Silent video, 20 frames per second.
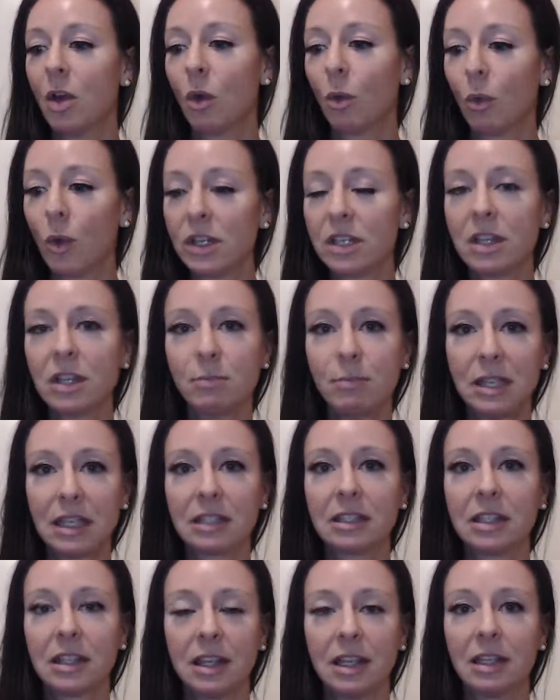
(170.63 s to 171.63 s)
one of the
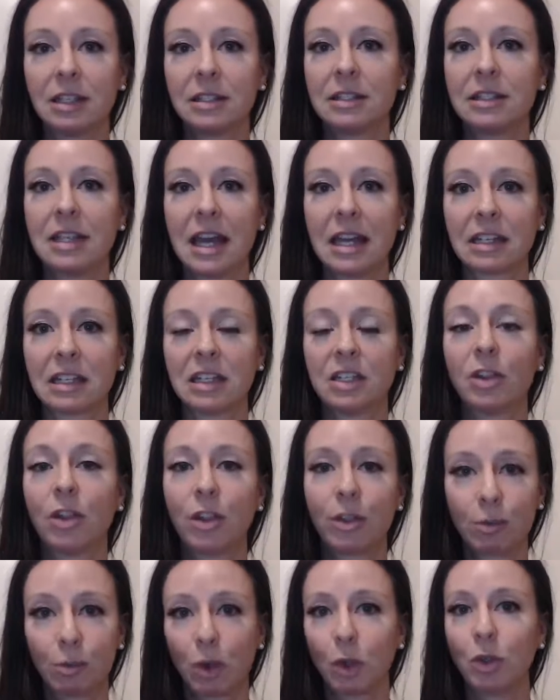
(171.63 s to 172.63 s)
big things that can
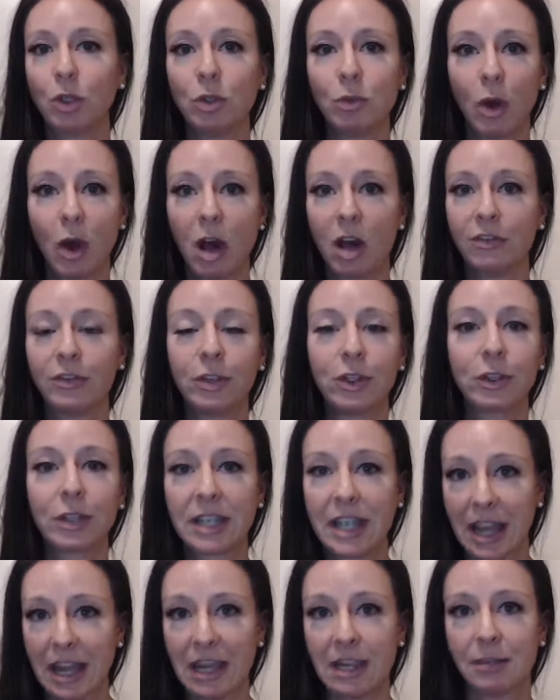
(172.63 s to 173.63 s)
throw you off your
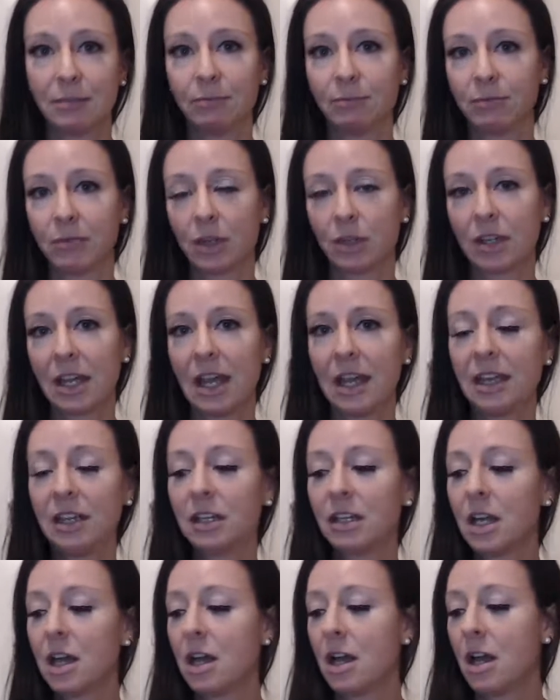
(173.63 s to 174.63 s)
game,
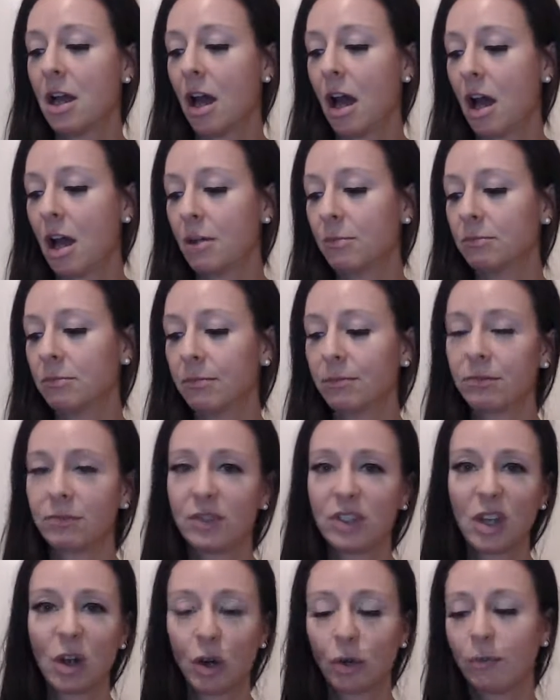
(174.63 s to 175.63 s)
okay?
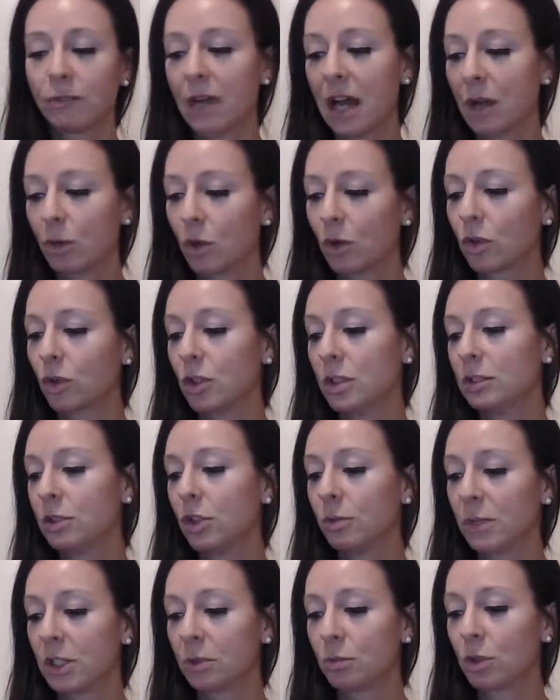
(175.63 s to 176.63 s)
So I won't go into
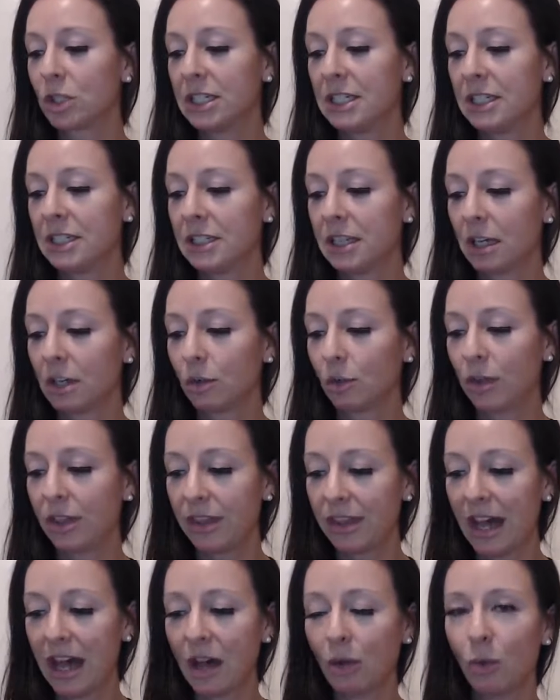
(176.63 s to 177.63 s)
too much more detail
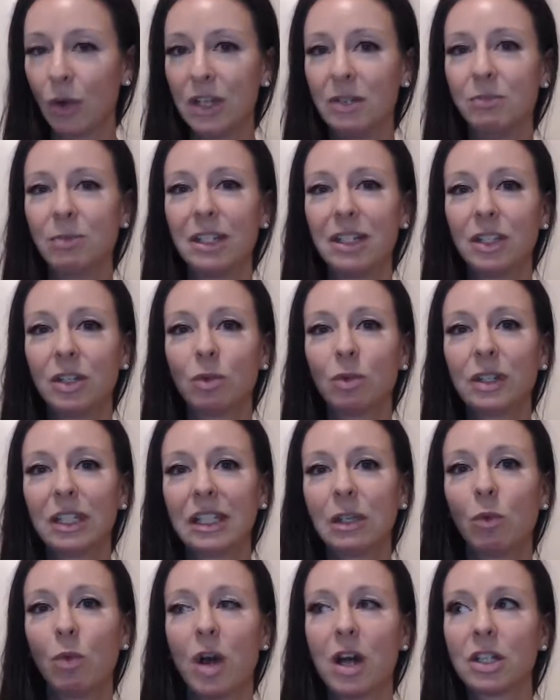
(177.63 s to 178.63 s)
with that one, but you
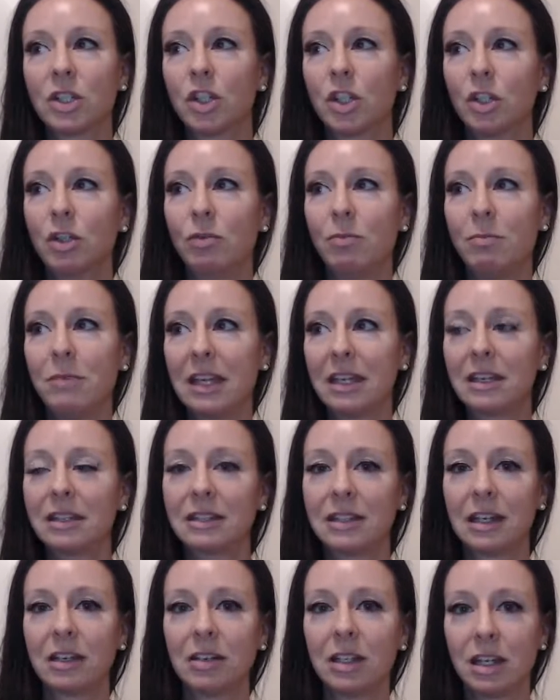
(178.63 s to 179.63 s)
really want to make
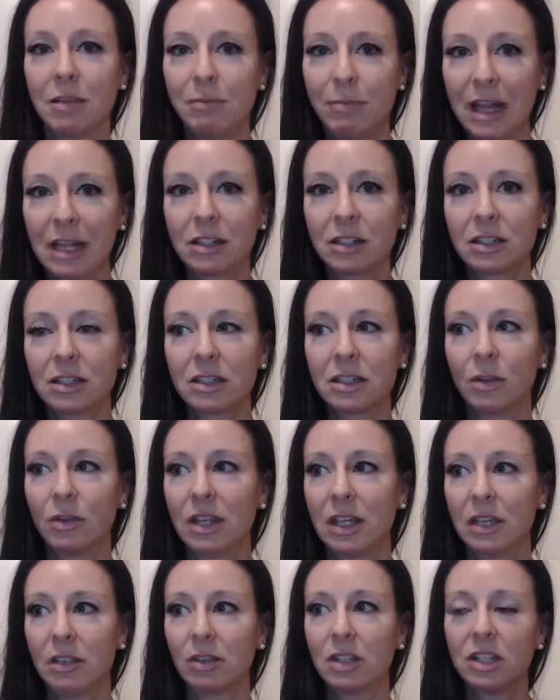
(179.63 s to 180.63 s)
this area better so
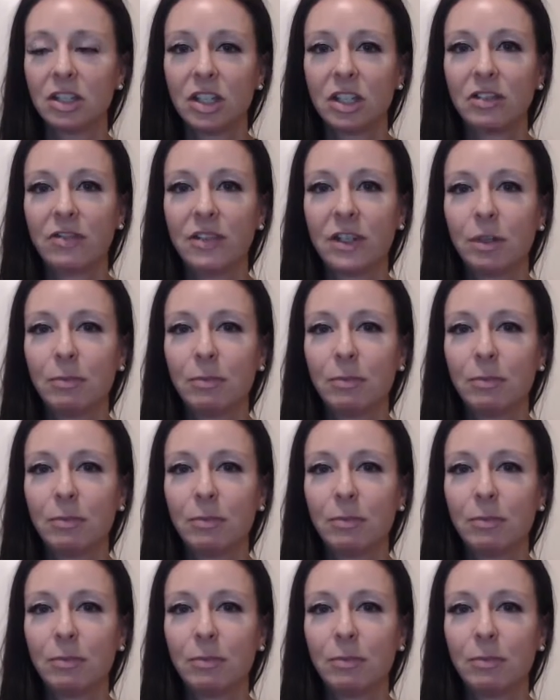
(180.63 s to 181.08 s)
that you can just feel